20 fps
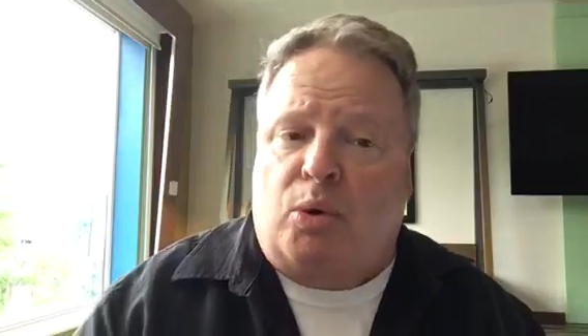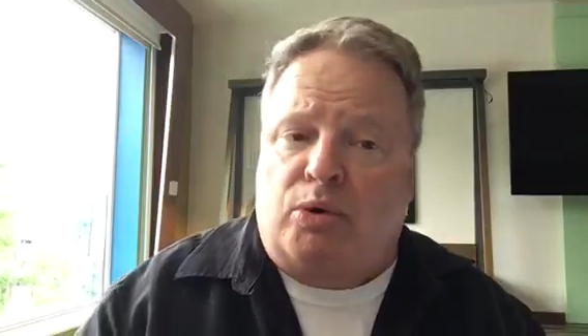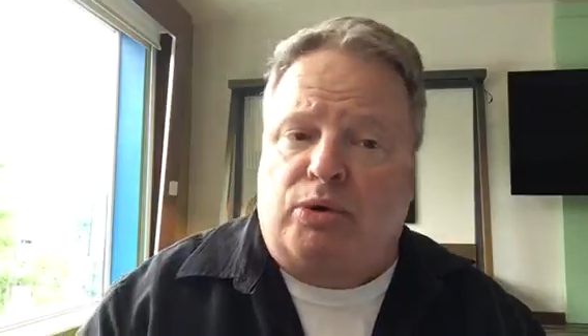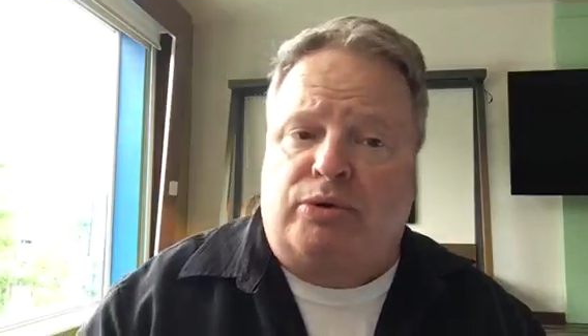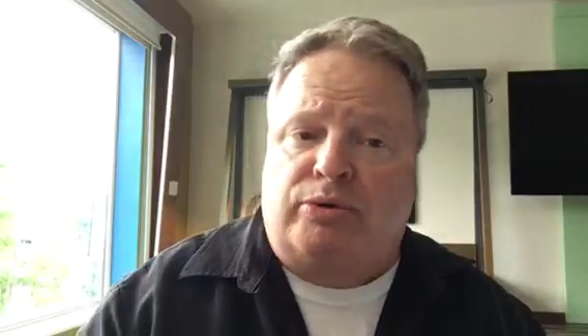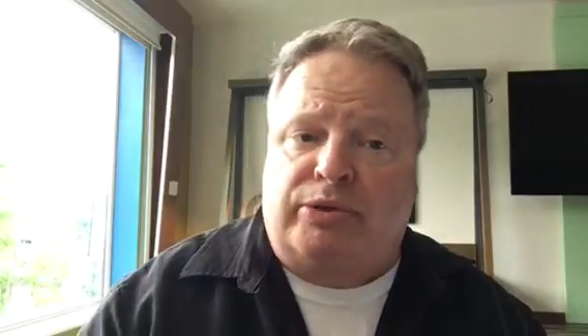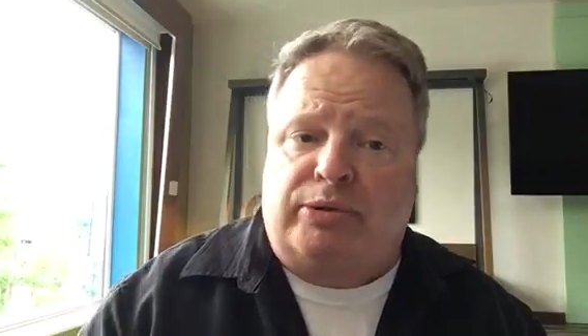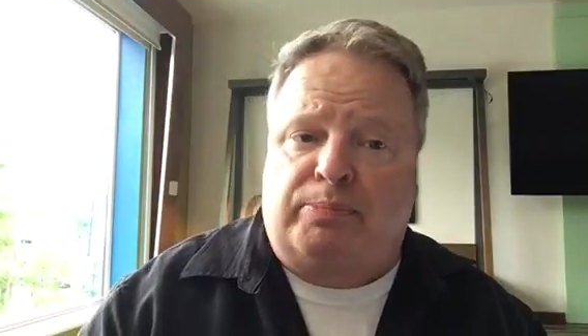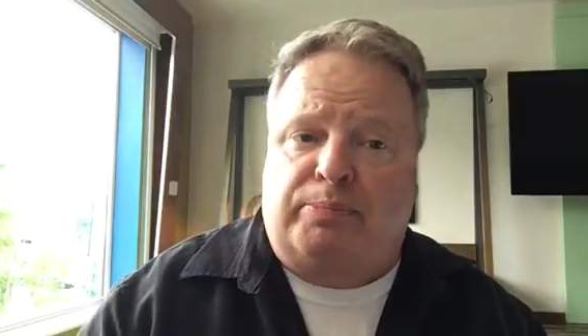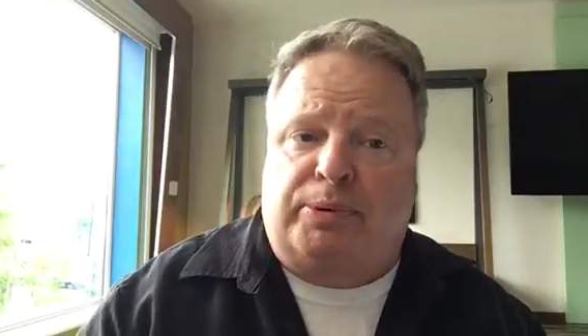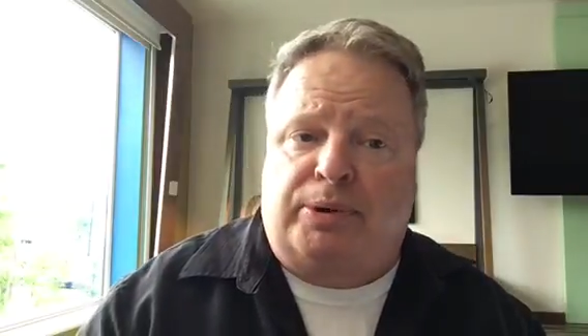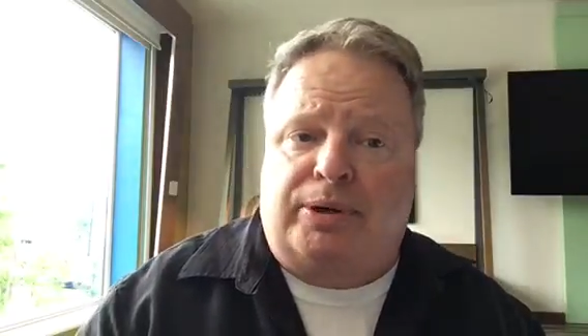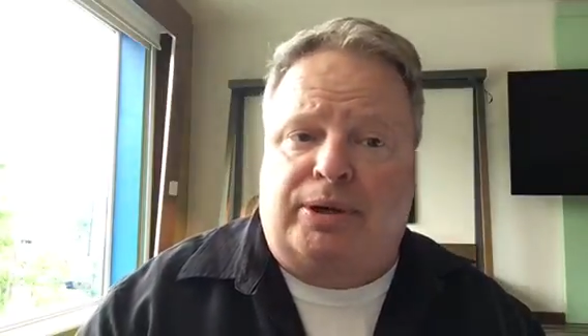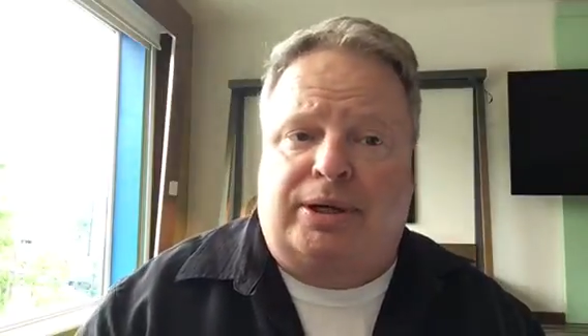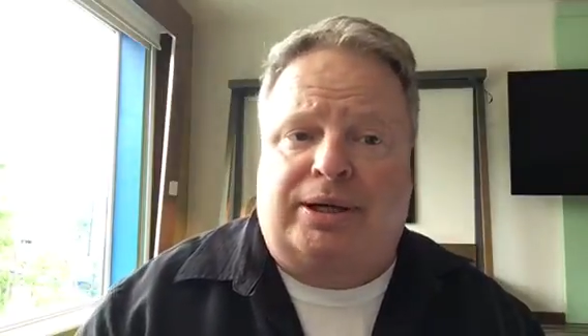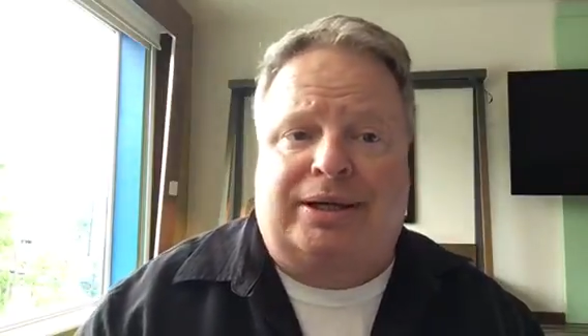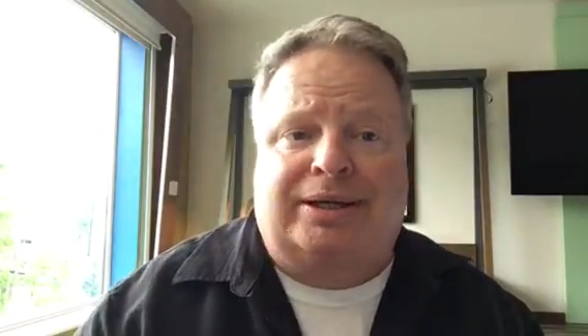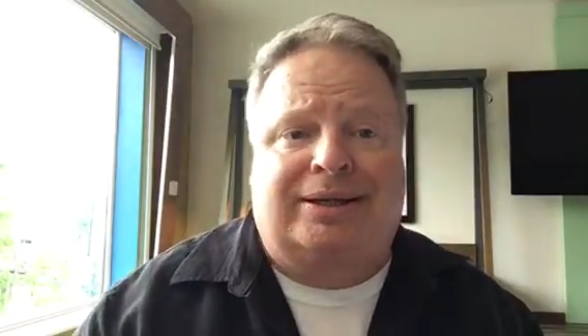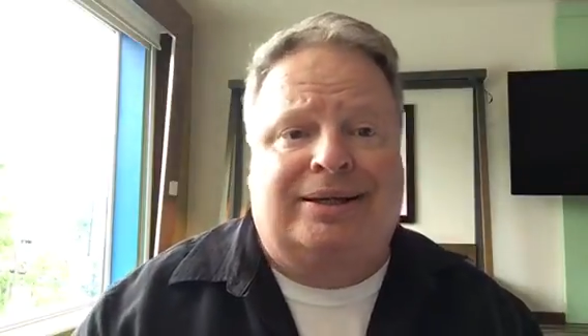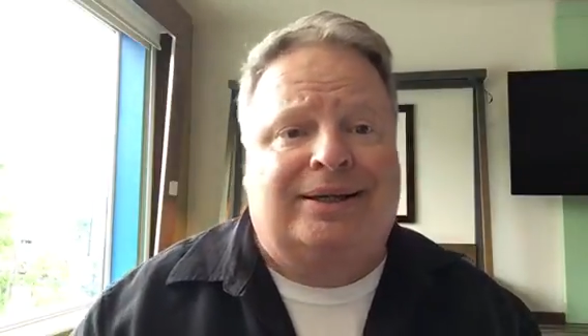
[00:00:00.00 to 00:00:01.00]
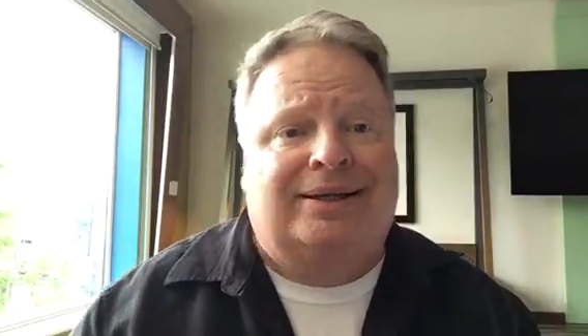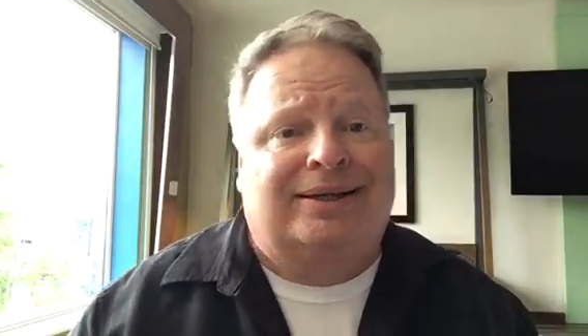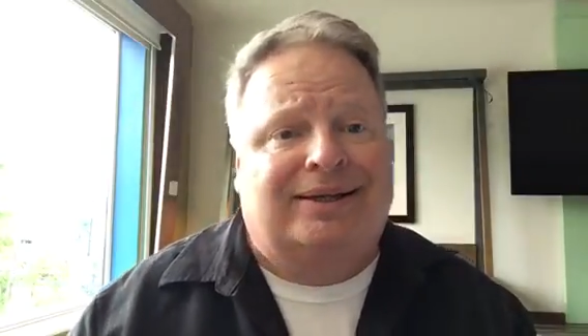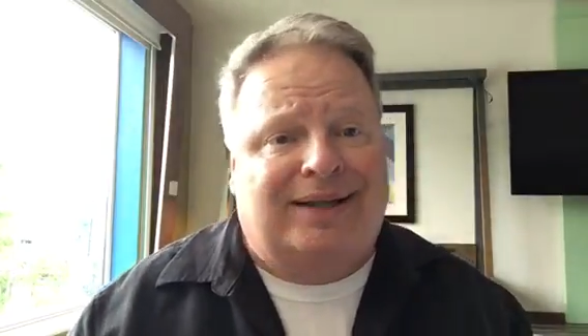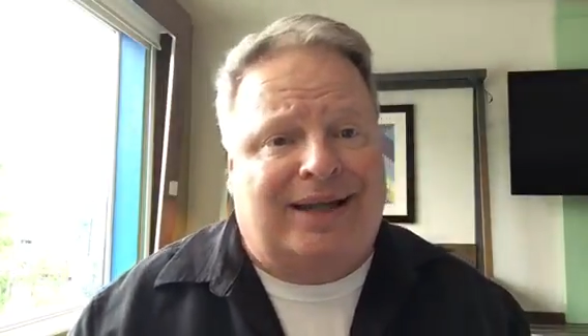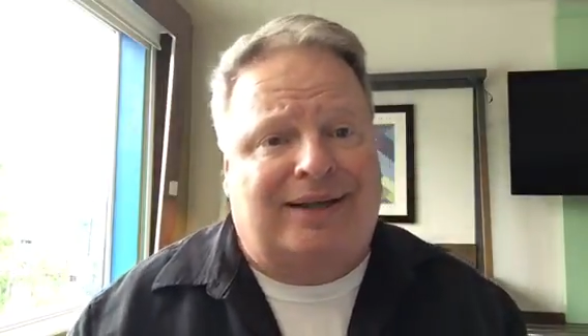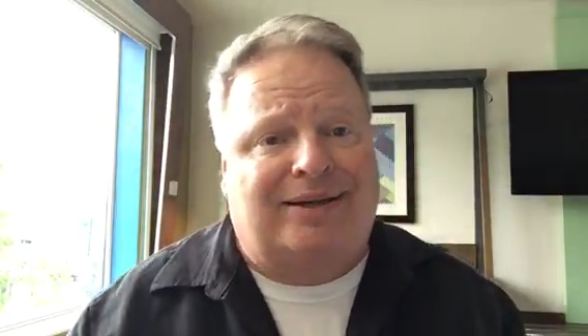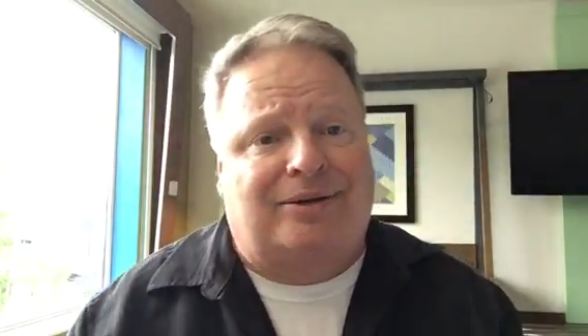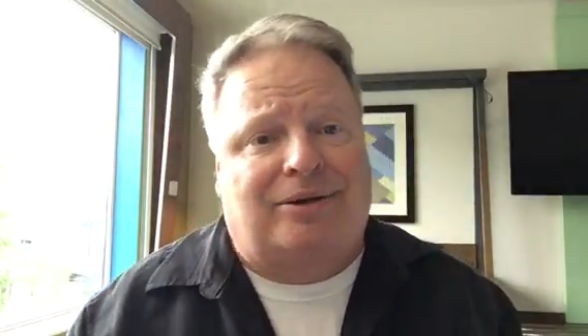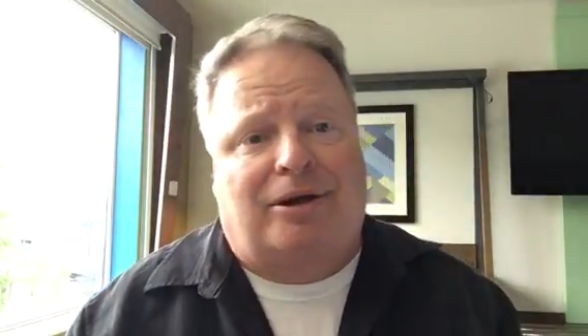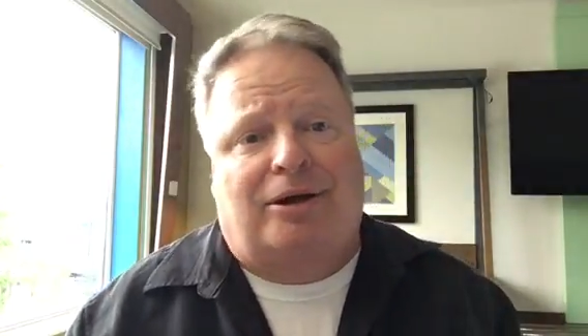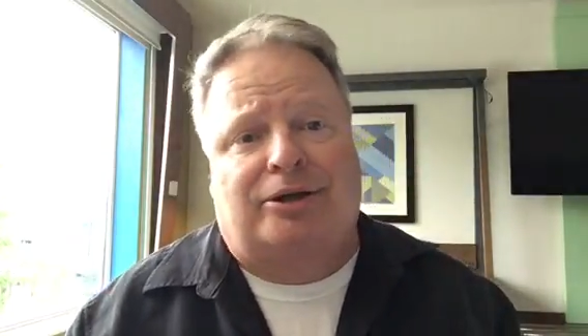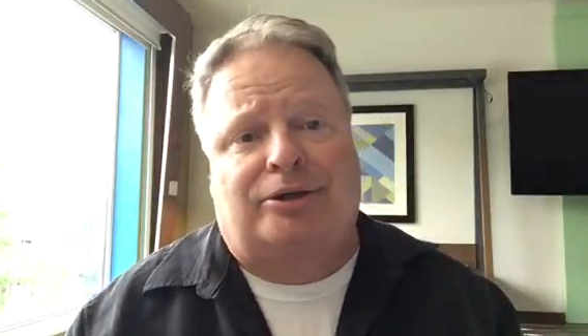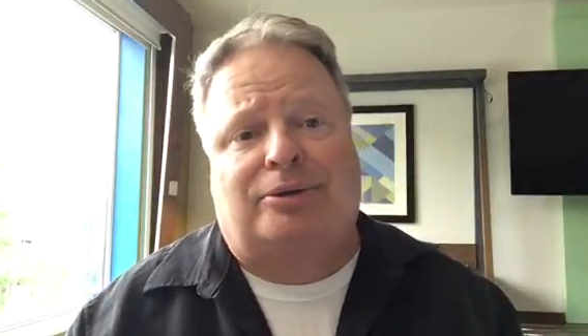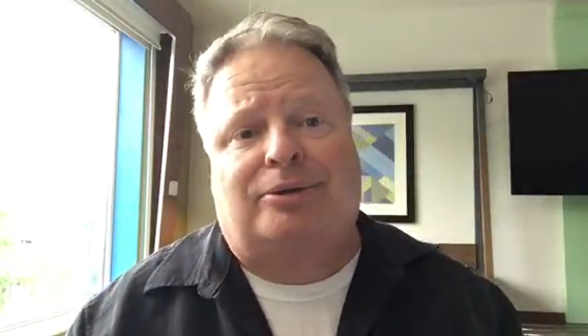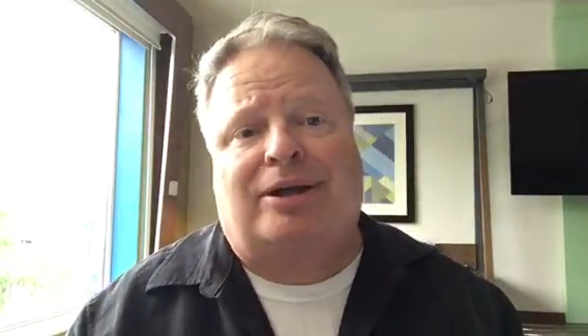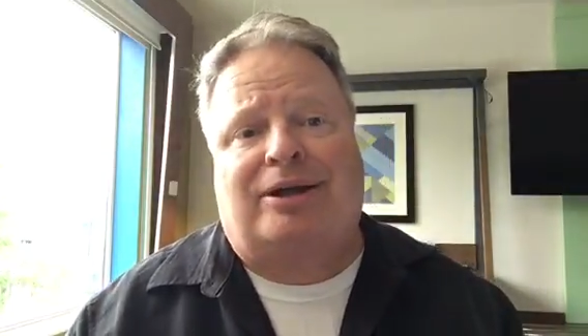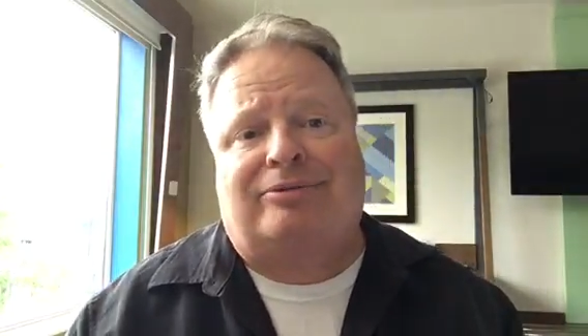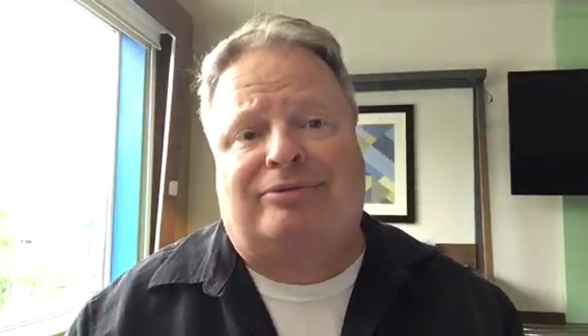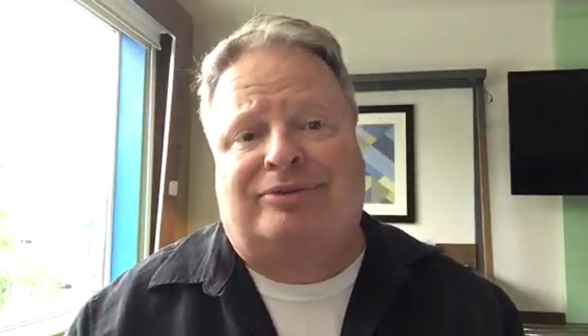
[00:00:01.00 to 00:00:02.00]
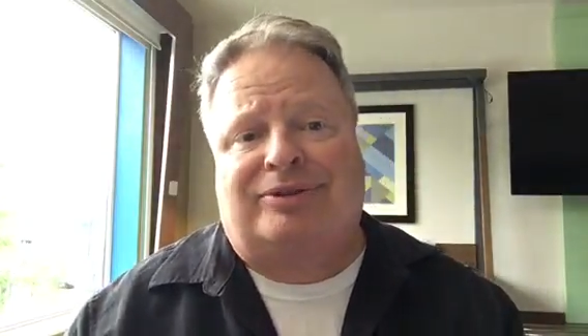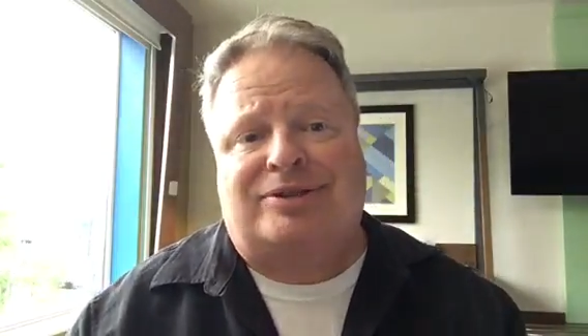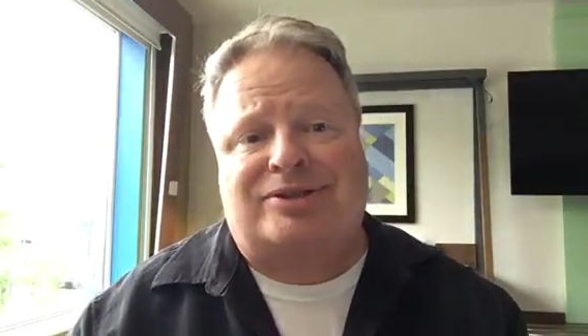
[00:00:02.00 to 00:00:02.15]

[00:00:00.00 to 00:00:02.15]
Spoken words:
order the book, get it autographed,